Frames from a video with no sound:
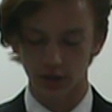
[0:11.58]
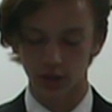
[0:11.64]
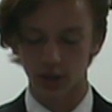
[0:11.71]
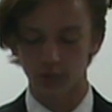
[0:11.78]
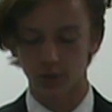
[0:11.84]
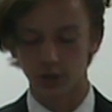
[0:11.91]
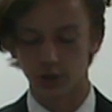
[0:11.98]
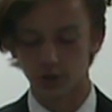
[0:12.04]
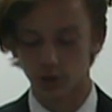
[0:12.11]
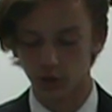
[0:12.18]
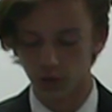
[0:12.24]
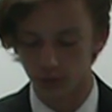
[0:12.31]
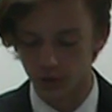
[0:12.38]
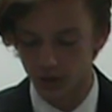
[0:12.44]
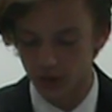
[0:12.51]
claimed control
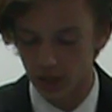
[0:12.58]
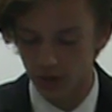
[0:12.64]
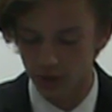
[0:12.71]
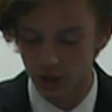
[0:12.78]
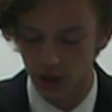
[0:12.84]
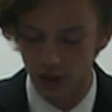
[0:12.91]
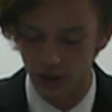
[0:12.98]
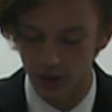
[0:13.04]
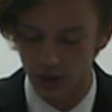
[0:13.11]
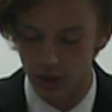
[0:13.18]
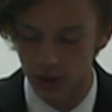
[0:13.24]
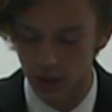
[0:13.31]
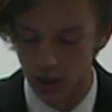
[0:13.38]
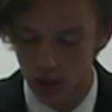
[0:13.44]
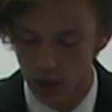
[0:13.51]
over the South China
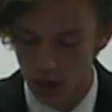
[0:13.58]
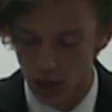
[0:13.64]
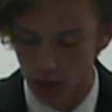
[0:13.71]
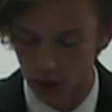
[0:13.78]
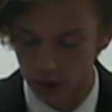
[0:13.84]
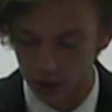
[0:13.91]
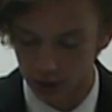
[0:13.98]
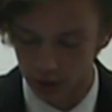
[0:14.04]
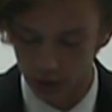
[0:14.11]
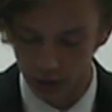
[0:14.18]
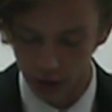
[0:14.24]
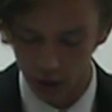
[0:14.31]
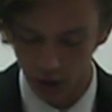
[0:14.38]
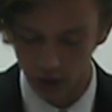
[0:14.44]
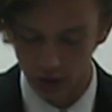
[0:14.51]
Sea illegally,
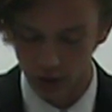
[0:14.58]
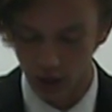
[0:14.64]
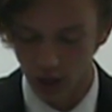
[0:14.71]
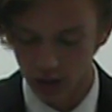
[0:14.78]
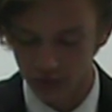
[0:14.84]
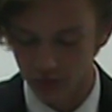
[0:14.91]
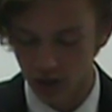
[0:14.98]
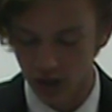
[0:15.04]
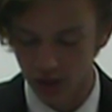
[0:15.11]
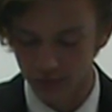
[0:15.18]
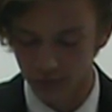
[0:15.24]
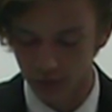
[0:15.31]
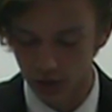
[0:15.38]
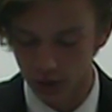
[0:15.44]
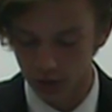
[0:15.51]
causing lots of
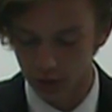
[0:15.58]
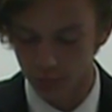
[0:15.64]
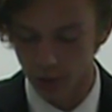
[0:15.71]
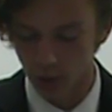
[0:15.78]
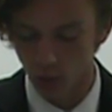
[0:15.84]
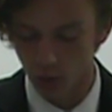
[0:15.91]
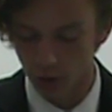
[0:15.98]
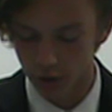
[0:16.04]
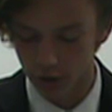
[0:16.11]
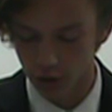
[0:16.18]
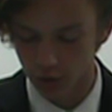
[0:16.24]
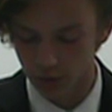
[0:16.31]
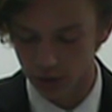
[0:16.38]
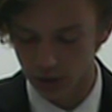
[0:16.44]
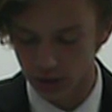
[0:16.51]
conflict by warning the
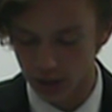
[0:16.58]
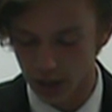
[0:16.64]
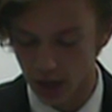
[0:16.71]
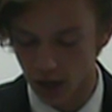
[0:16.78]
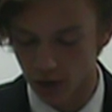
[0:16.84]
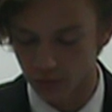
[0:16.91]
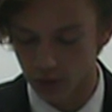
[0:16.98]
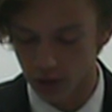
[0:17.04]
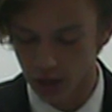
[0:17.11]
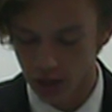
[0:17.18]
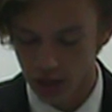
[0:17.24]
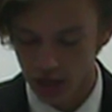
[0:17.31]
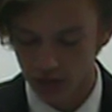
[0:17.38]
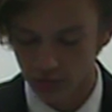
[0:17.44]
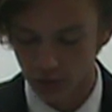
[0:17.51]
U.S. to stay out of it,
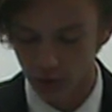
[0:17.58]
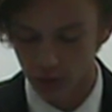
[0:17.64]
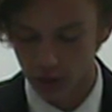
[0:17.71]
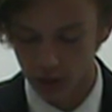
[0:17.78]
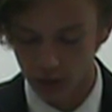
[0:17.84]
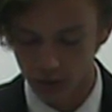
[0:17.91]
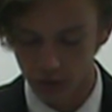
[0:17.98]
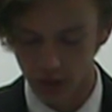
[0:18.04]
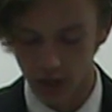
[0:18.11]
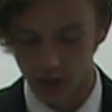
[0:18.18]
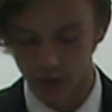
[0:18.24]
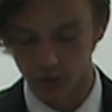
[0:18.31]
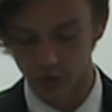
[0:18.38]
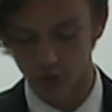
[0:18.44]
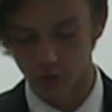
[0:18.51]
even though the
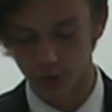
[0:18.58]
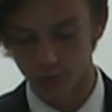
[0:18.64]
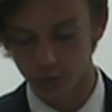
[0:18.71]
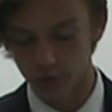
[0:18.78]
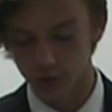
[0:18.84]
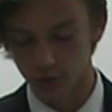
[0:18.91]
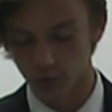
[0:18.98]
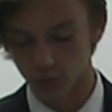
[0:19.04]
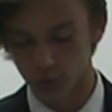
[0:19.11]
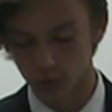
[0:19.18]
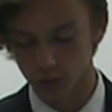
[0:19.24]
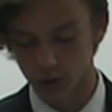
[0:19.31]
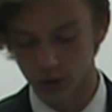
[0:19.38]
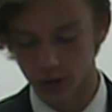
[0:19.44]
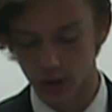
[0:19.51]
International Tribunal
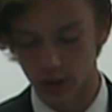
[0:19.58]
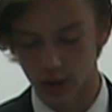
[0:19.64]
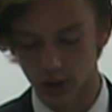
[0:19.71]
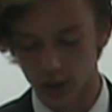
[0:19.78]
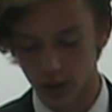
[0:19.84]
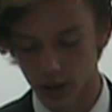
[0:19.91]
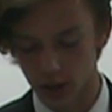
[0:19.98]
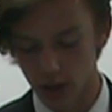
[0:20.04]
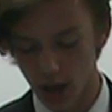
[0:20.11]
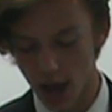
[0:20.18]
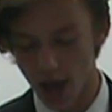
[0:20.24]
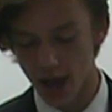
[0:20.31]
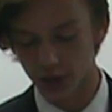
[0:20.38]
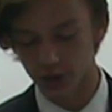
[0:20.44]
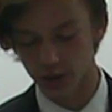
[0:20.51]
ruling said that China
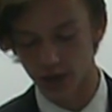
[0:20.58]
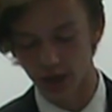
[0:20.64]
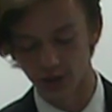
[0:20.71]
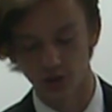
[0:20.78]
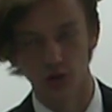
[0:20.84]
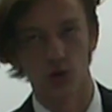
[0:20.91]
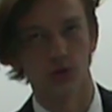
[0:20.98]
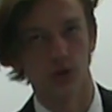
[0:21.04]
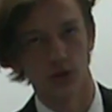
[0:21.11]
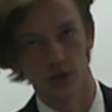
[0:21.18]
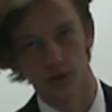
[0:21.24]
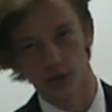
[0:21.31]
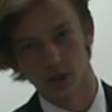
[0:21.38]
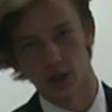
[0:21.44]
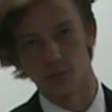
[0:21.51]
actually has no
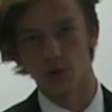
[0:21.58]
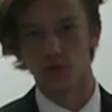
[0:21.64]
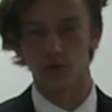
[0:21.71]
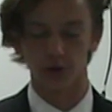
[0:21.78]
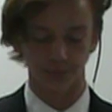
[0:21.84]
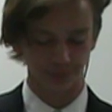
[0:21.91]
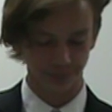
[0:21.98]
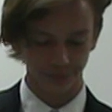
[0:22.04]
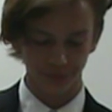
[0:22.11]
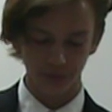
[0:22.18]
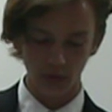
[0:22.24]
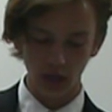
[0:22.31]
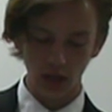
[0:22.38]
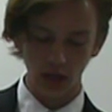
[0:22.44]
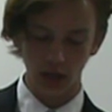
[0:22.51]
legal claim over it.
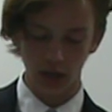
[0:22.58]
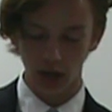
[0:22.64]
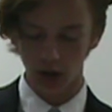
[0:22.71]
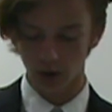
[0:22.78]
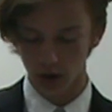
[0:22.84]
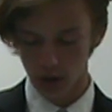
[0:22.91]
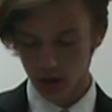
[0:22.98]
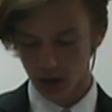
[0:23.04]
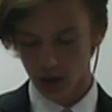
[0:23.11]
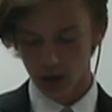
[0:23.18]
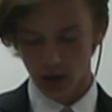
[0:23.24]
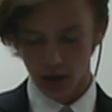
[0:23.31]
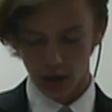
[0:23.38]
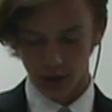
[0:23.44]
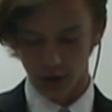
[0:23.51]
Now,
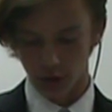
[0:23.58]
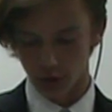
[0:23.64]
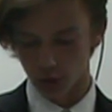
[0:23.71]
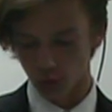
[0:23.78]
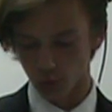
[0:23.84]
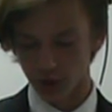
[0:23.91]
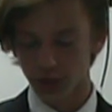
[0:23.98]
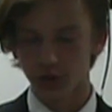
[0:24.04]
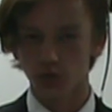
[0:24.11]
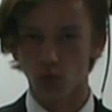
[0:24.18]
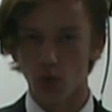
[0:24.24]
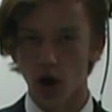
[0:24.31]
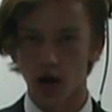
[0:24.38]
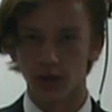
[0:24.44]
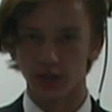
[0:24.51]
the reason
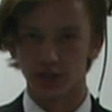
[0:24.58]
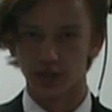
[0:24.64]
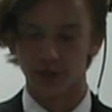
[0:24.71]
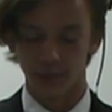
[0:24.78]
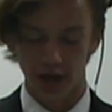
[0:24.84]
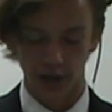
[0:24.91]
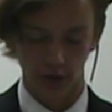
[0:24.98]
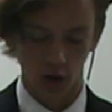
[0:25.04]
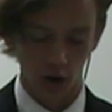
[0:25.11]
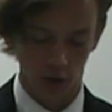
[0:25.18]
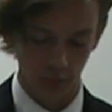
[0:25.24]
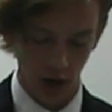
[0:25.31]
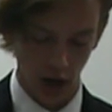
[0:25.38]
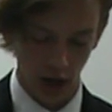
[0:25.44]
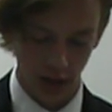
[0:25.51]
why this is bad, the harm
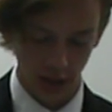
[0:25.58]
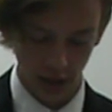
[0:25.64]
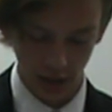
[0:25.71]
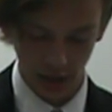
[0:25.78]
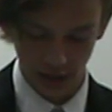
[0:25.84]
behind it,